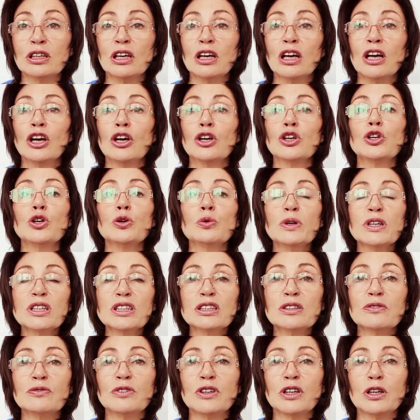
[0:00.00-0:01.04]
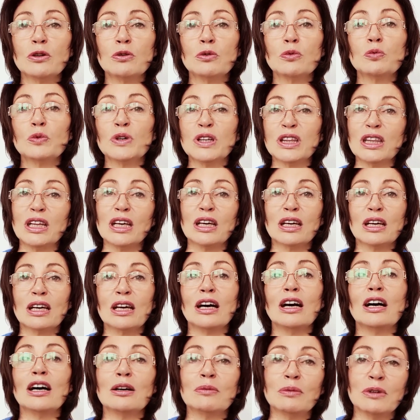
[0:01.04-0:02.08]
You interfere with their
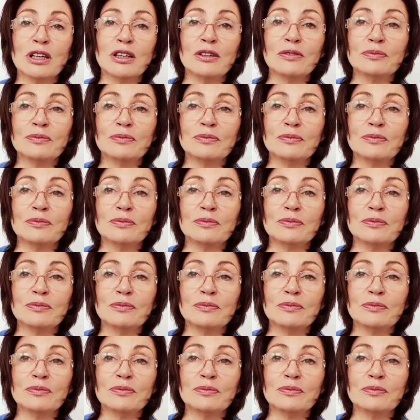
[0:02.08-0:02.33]
karma.